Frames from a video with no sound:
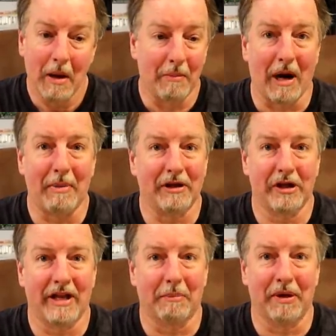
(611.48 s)
But I
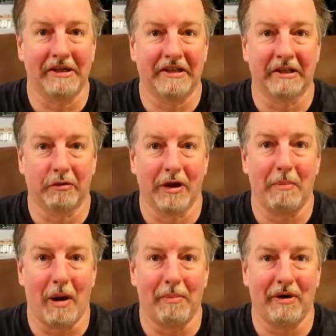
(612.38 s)
bet you that place gets really
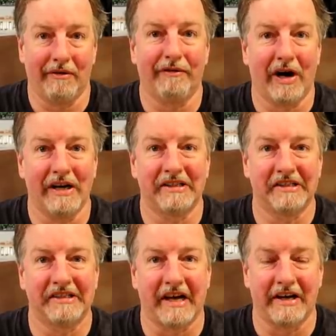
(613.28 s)
pumping on Fridays
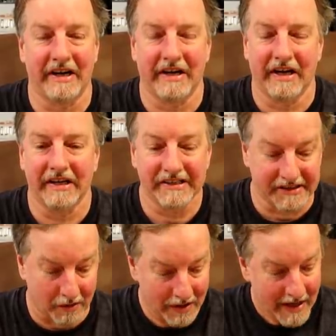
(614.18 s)
and Saturday nights.
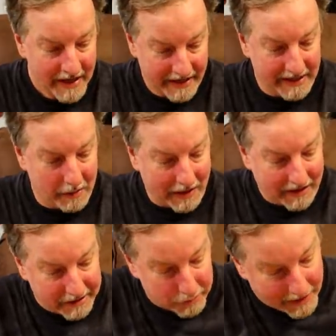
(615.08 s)
So anyway,
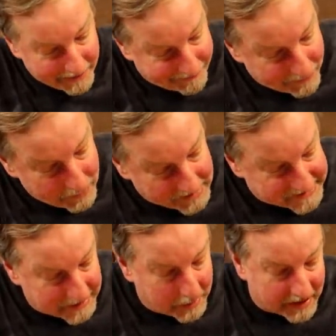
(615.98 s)
let's try the food and
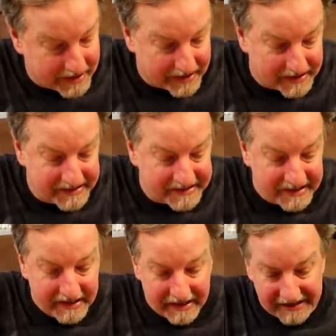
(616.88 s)
see what it is,
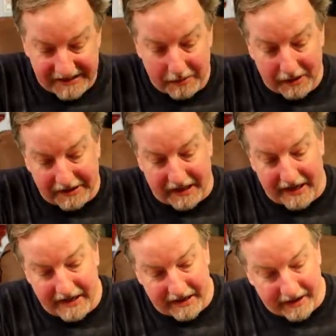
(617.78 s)
see what it's
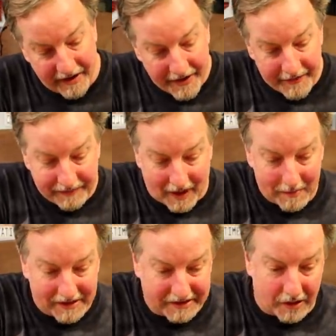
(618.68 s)
like here. I'm
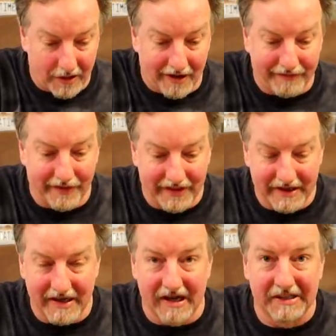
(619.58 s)
going to start off with
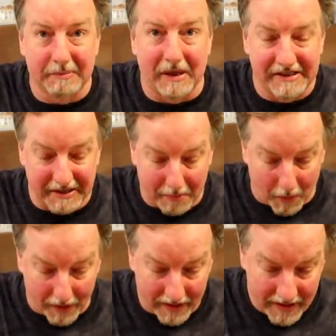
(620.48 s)
the uh, spicy
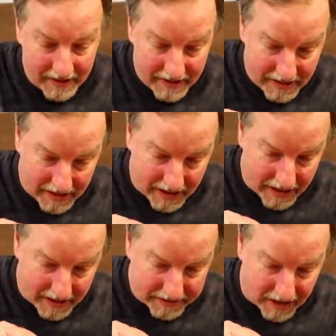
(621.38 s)
pork
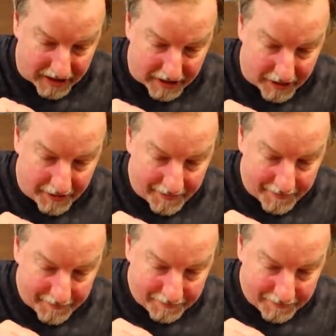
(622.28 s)
uh, taco.